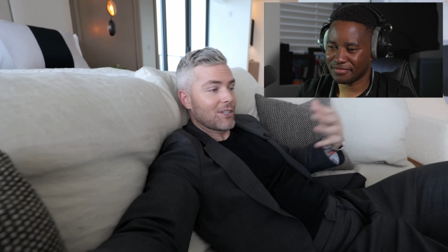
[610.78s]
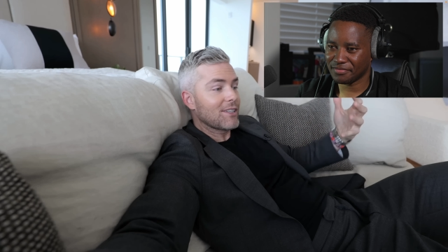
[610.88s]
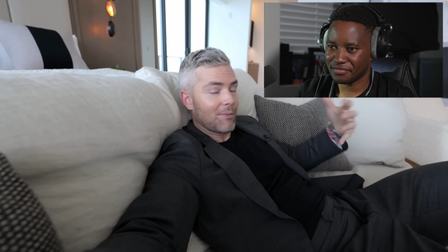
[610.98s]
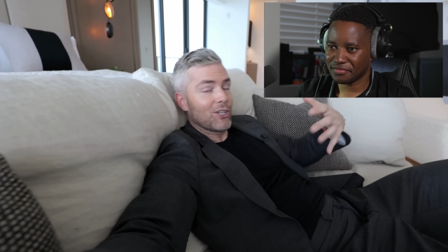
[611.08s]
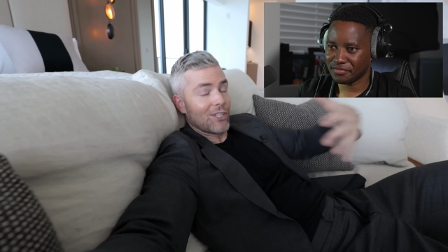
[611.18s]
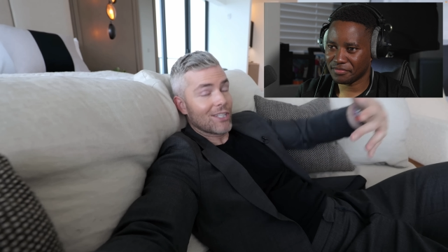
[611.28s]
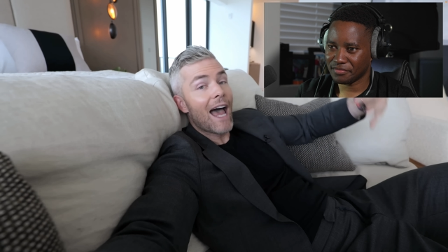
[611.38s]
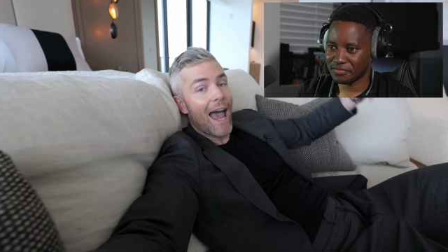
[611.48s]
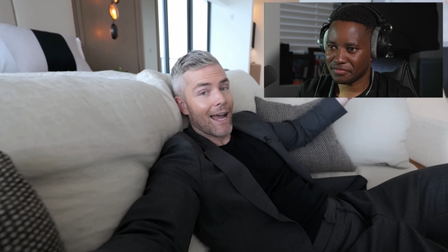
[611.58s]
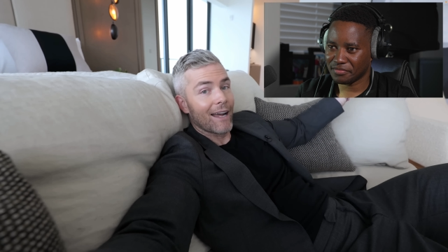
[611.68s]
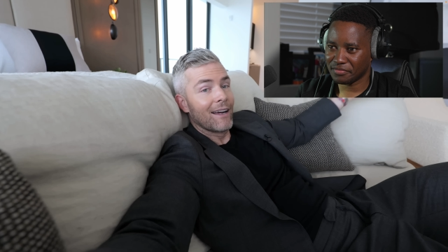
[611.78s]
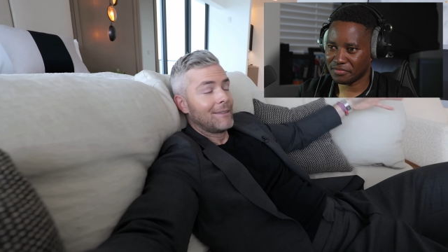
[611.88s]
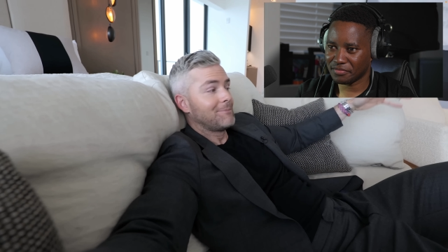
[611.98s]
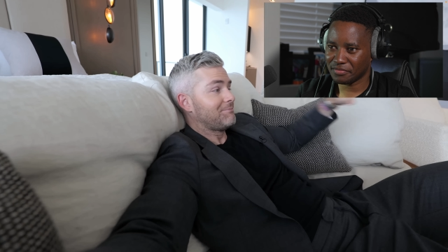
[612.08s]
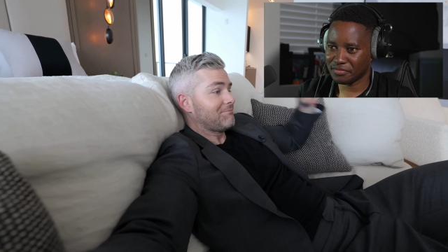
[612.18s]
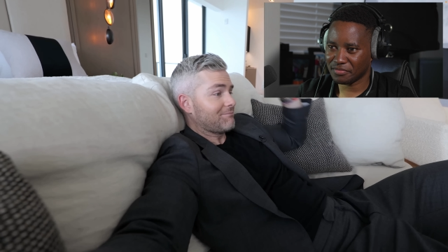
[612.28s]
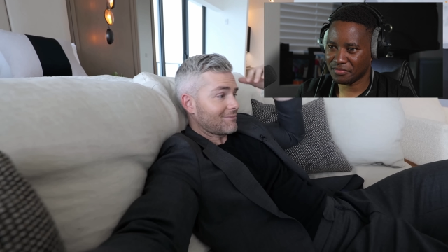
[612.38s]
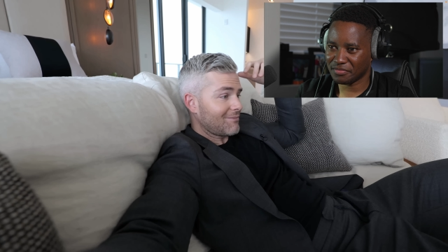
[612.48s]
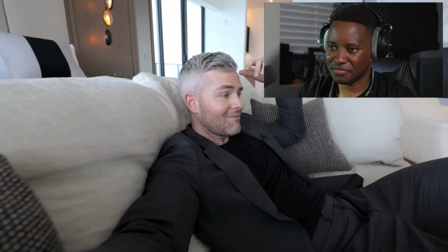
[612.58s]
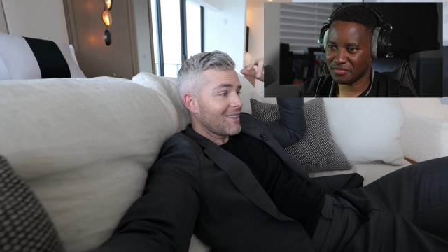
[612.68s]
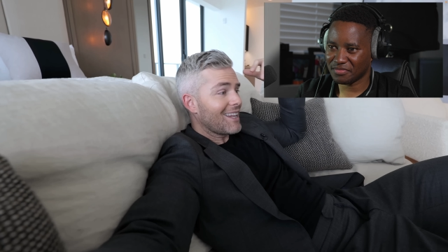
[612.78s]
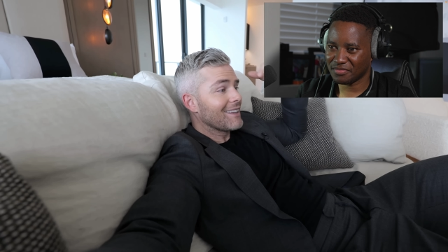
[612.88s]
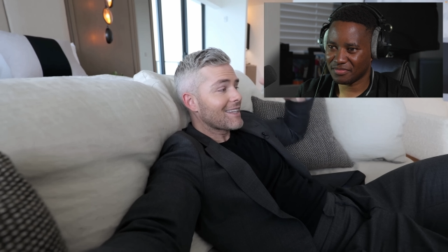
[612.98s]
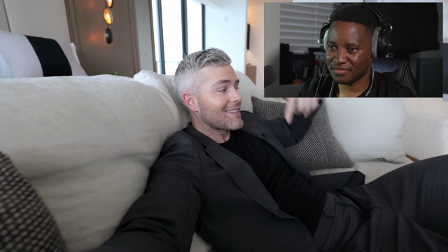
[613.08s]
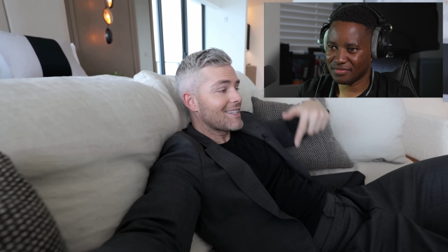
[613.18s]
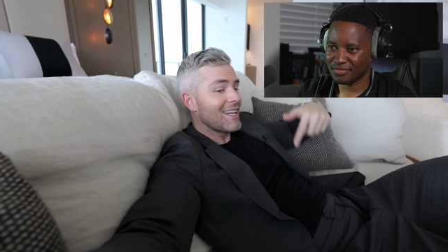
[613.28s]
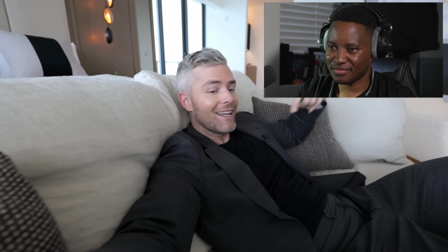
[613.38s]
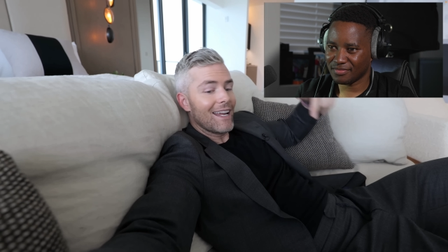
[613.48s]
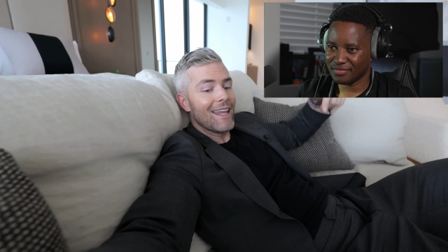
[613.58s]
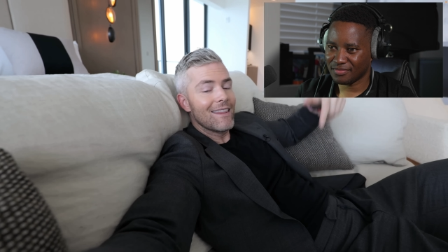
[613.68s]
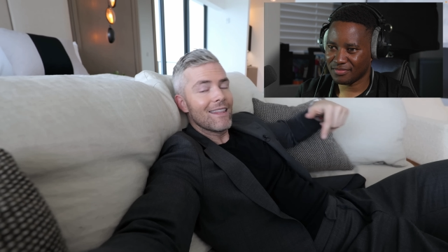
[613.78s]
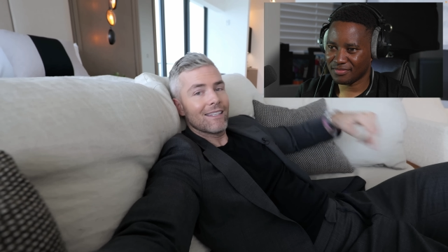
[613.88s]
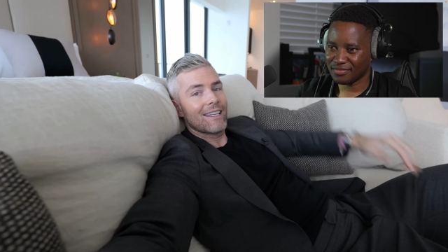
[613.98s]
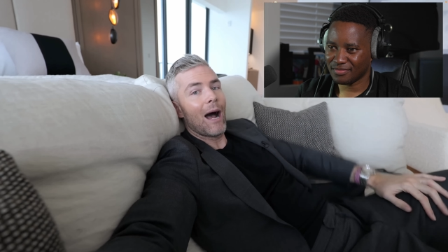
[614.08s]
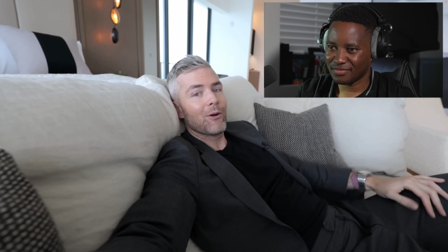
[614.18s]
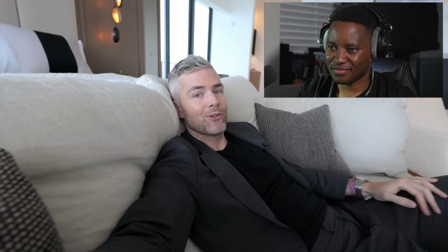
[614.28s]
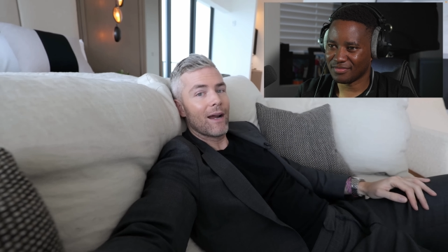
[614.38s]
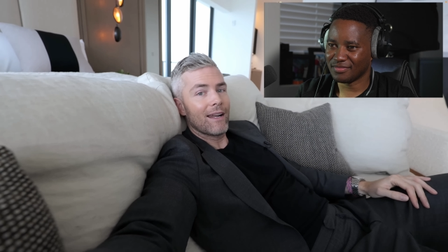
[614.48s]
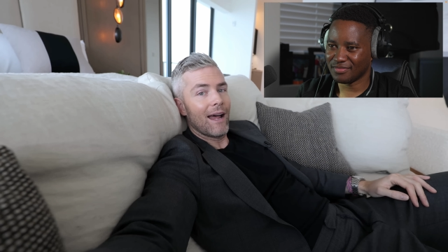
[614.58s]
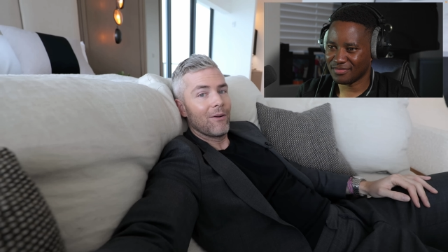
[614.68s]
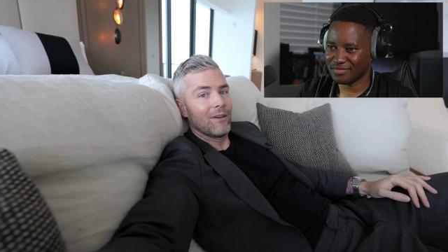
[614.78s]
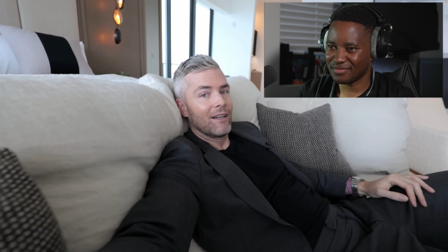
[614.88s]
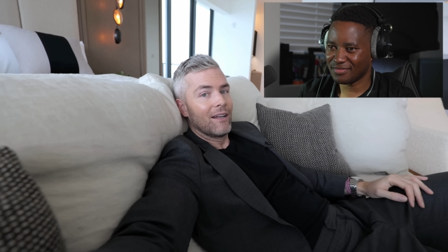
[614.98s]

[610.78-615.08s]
Speaker 1: just, we're just saying that sitting in this couch mm-hmm. right now,